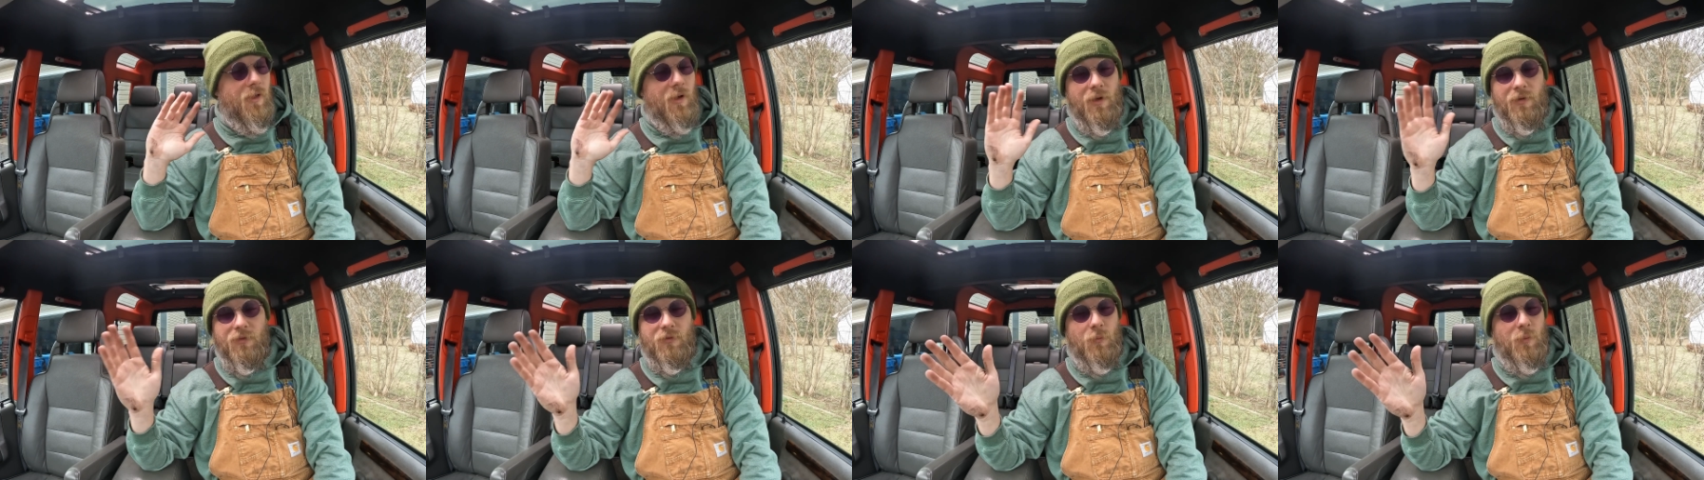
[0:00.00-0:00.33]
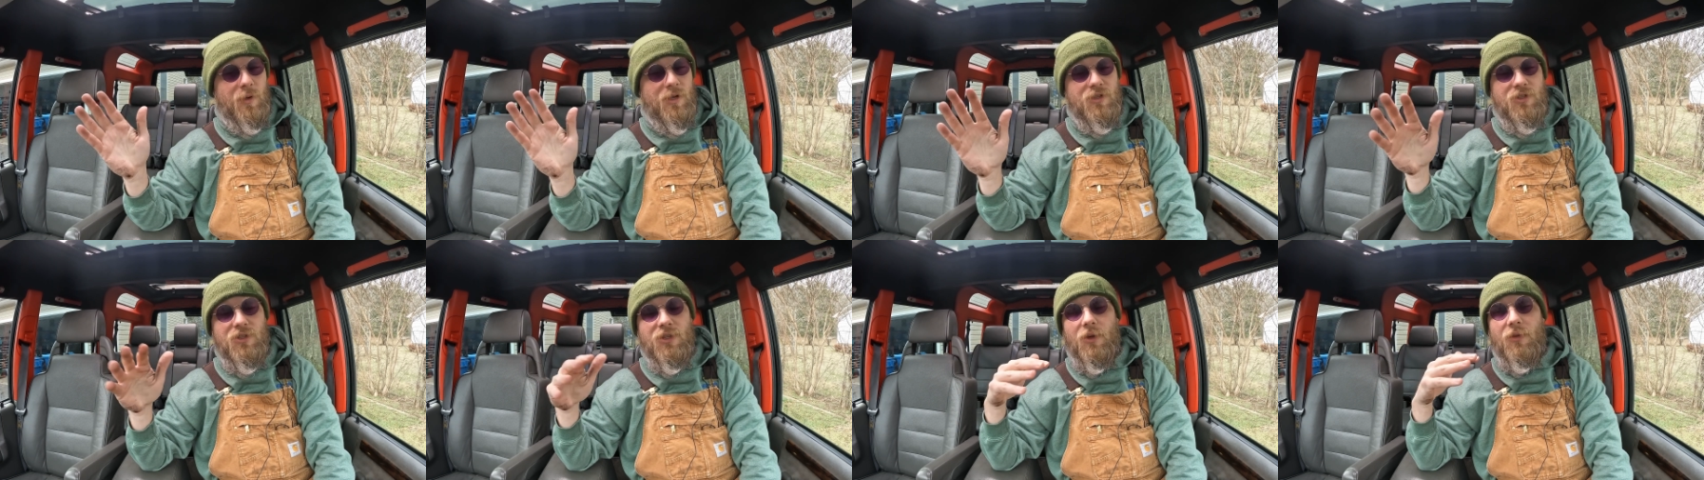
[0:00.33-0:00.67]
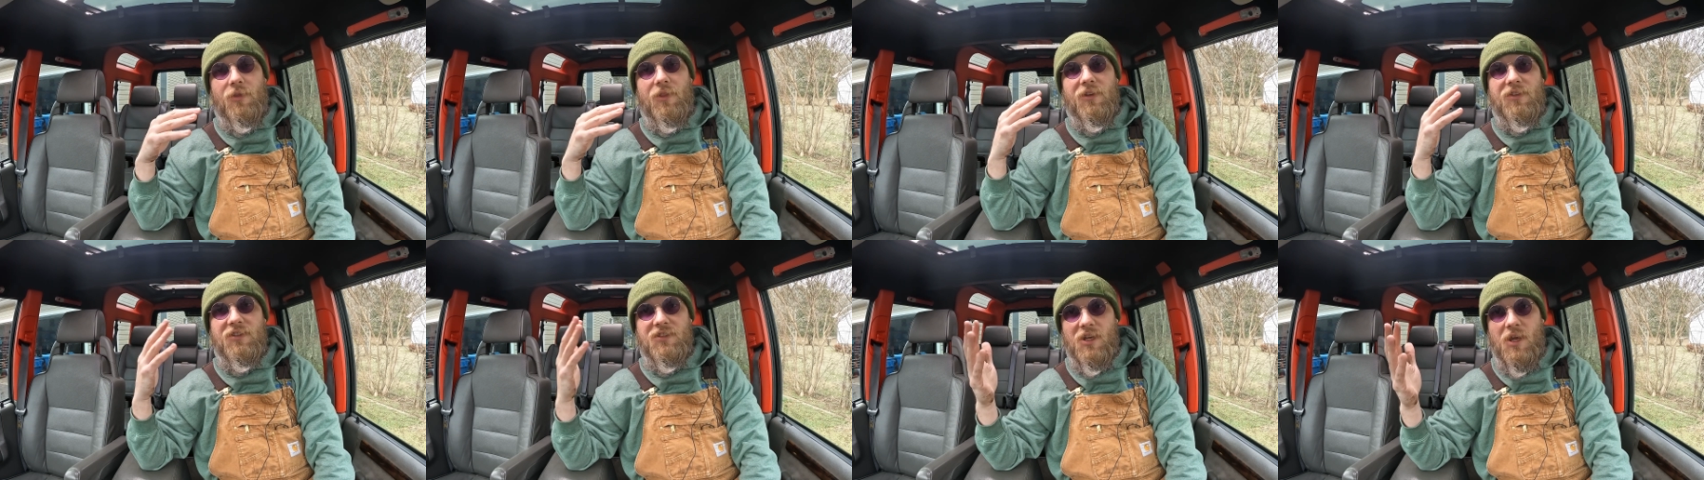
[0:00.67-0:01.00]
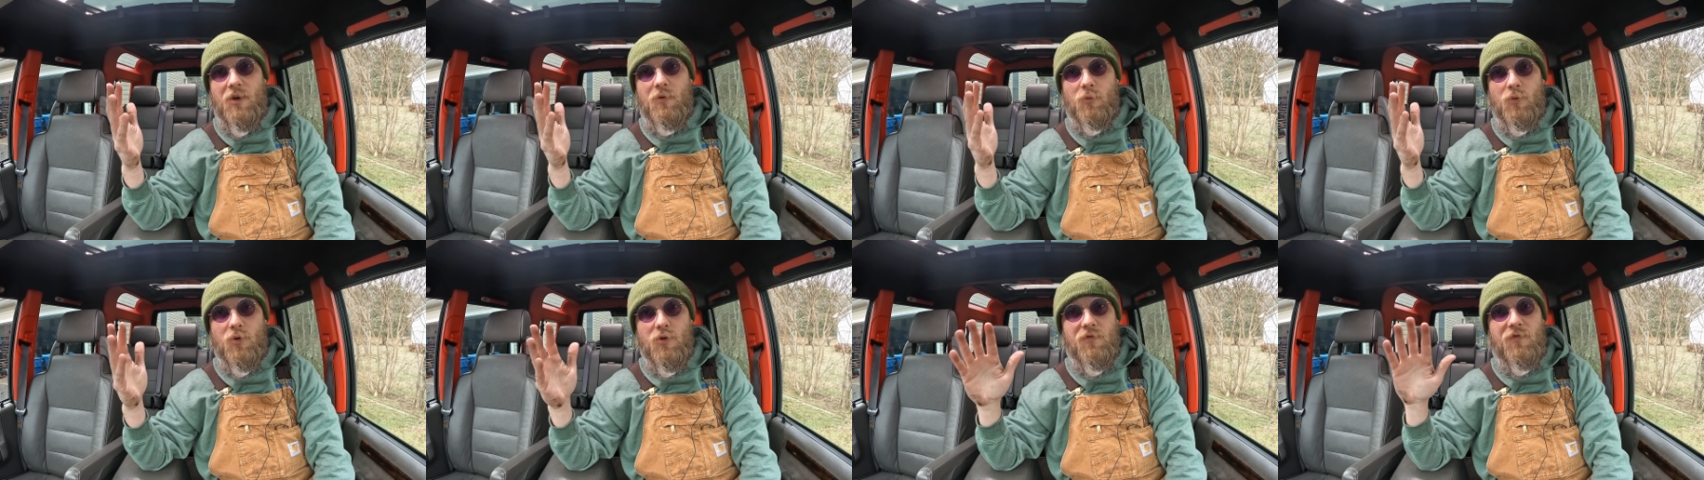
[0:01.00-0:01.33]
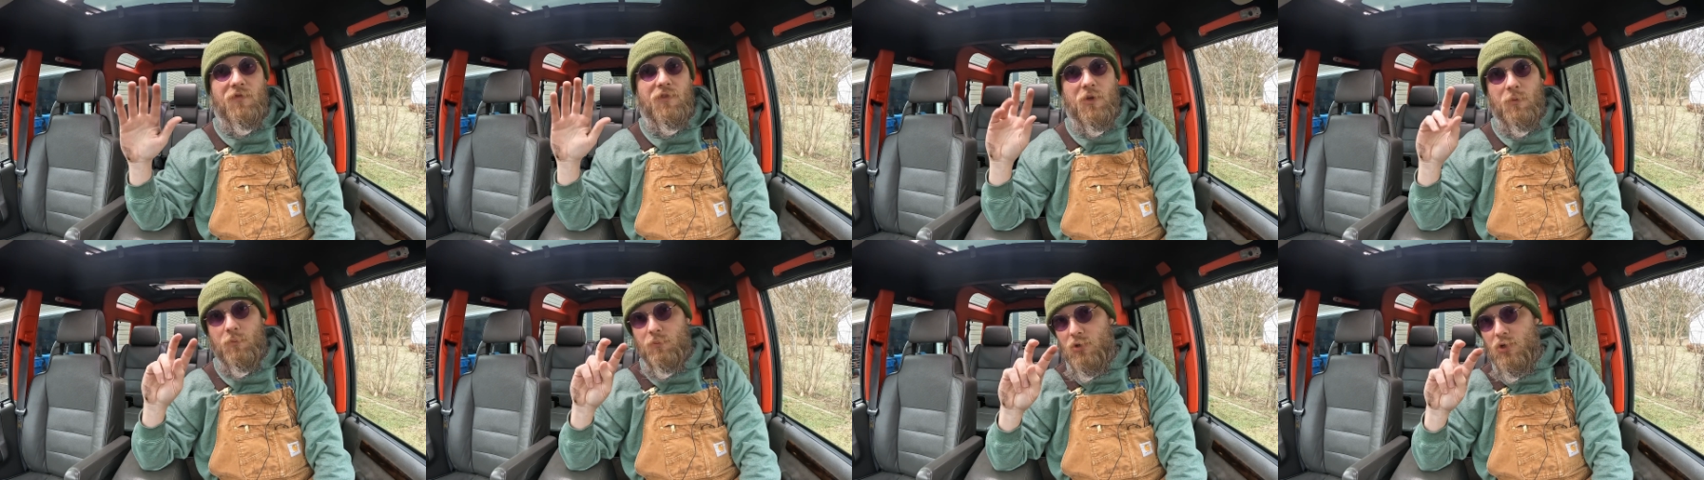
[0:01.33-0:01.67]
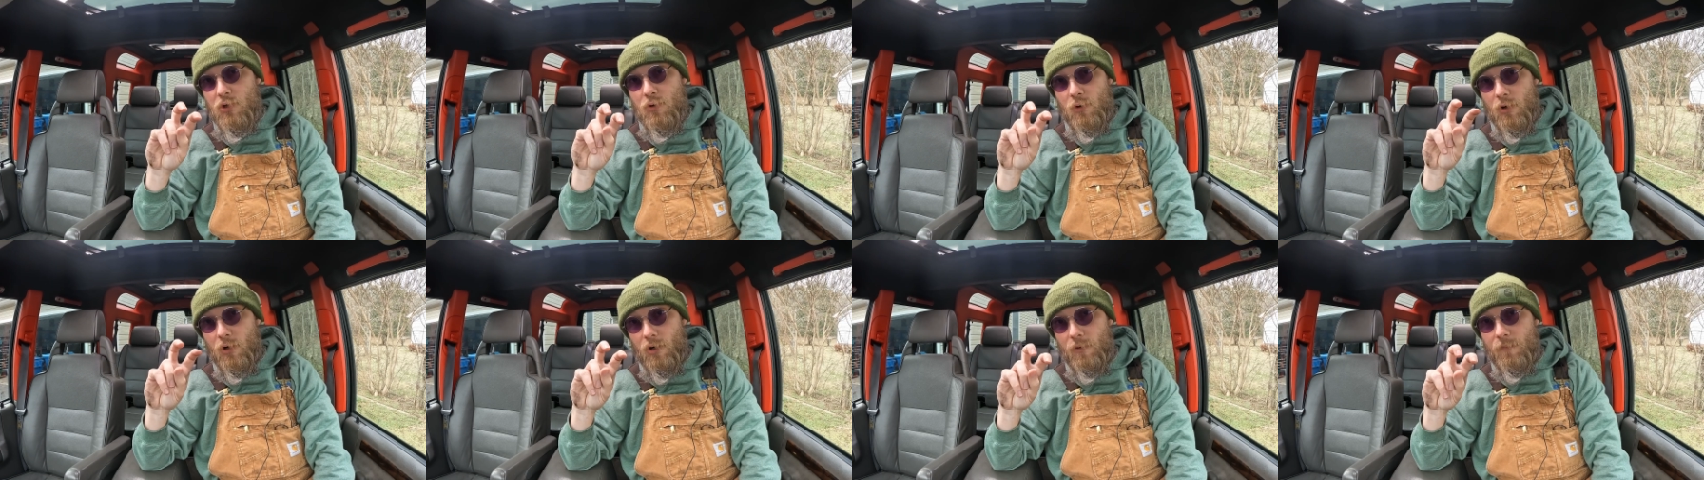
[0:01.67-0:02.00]
sunroof
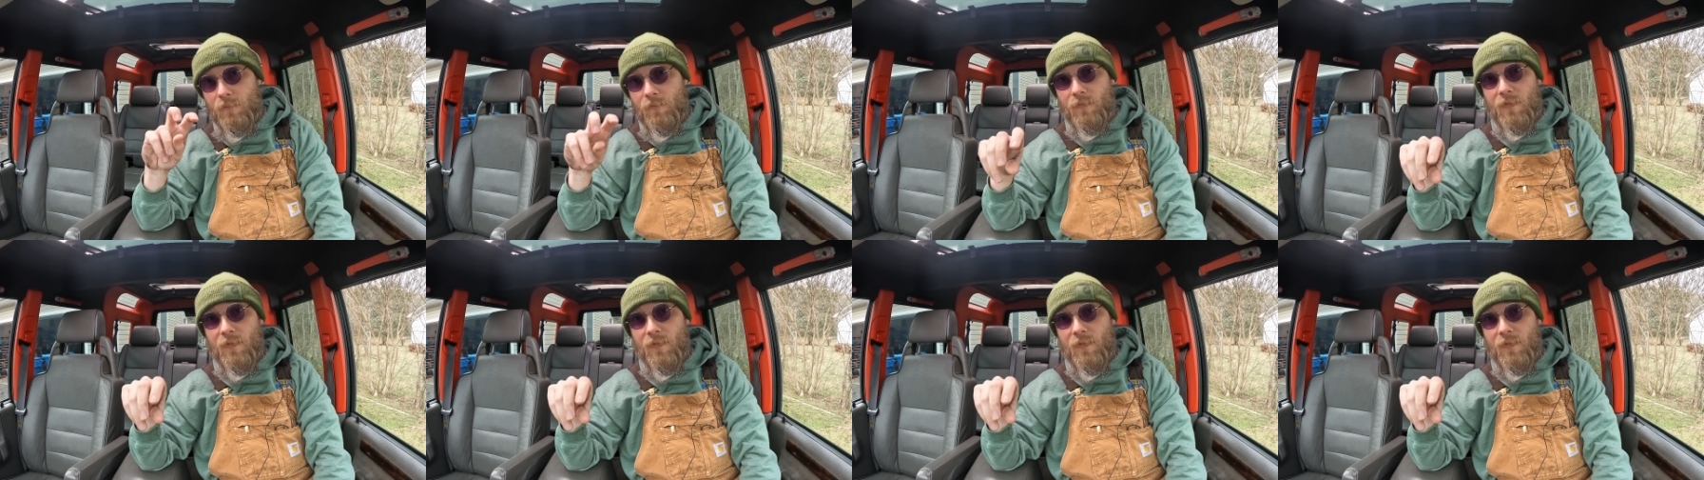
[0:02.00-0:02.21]
computer.